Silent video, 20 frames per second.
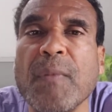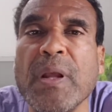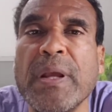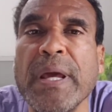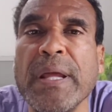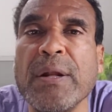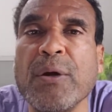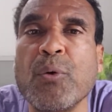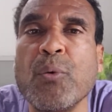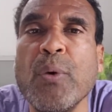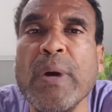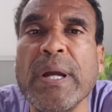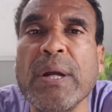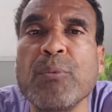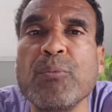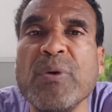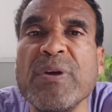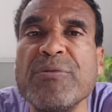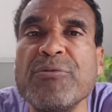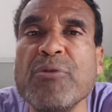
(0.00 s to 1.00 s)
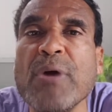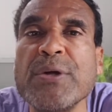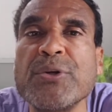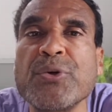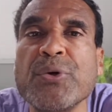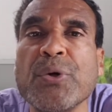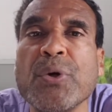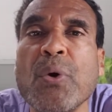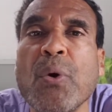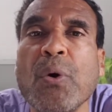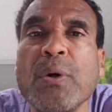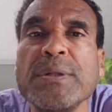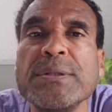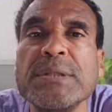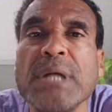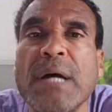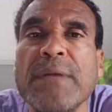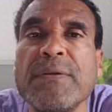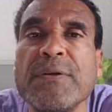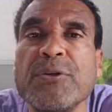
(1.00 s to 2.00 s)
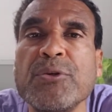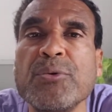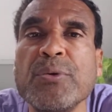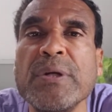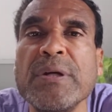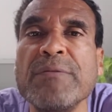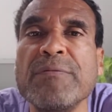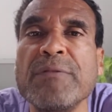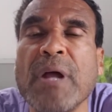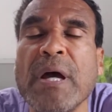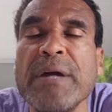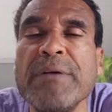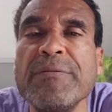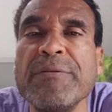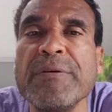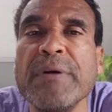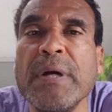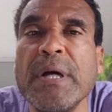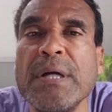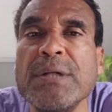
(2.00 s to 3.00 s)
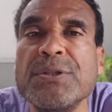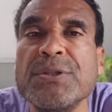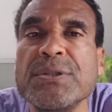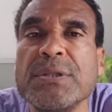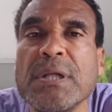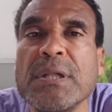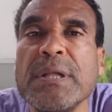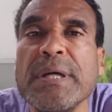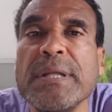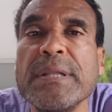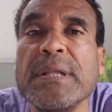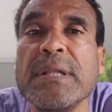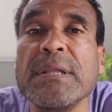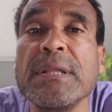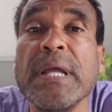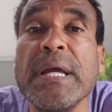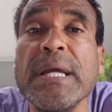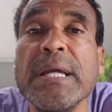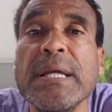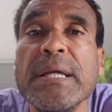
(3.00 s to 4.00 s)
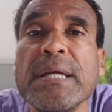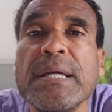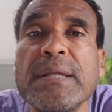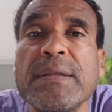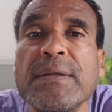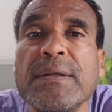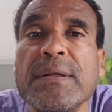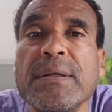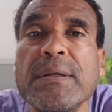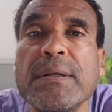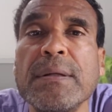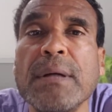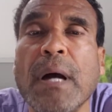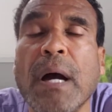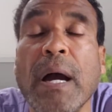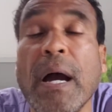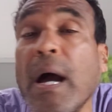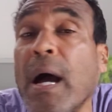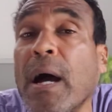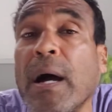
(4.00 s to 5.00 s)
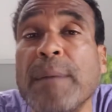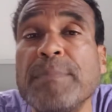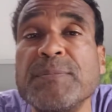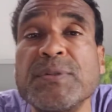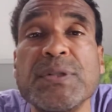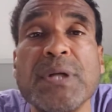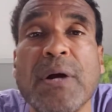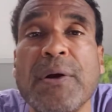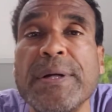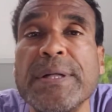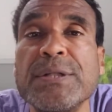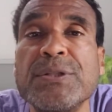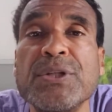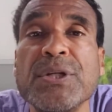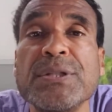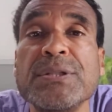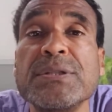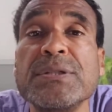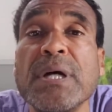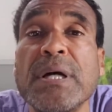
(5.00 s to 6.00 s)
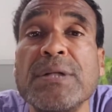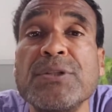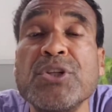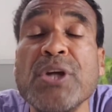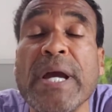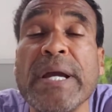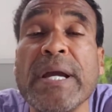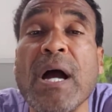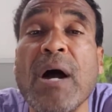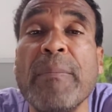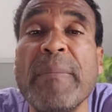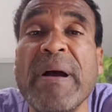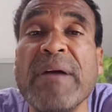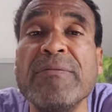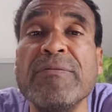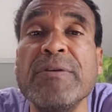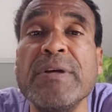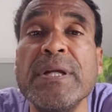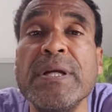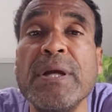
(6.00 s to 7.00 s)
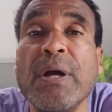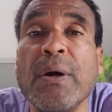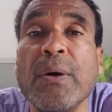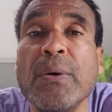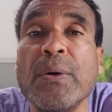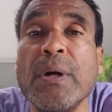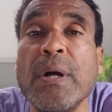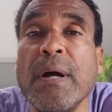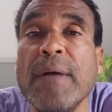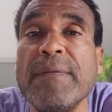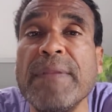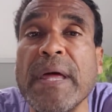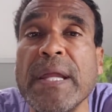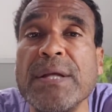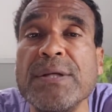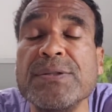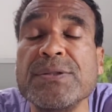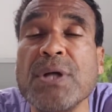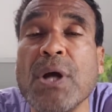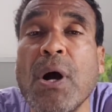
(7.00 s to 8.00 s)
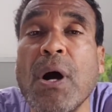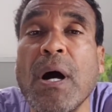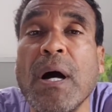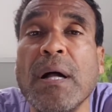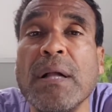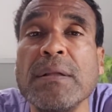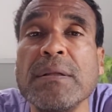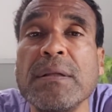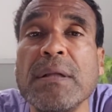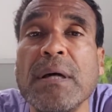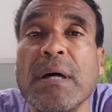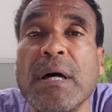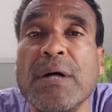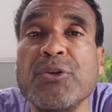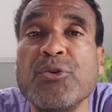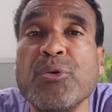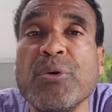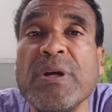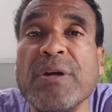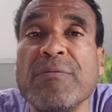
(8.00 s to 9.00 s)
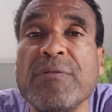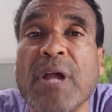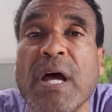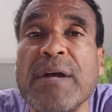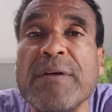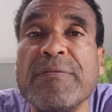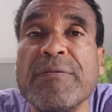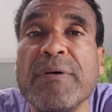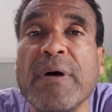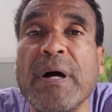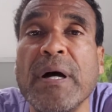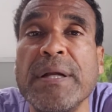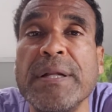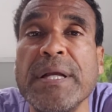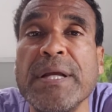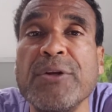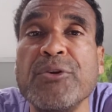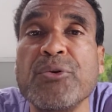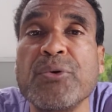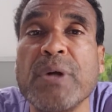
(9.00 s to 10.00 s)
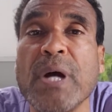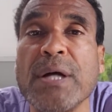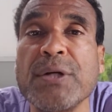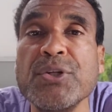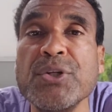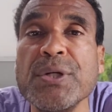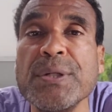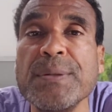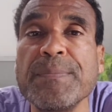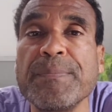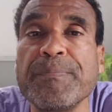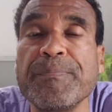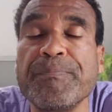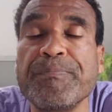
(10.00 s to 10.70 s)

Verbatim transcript: get a quick refresher course on the Tree of Life, just click the link in the, just check out my video that is called Tree of Life, An Introduction.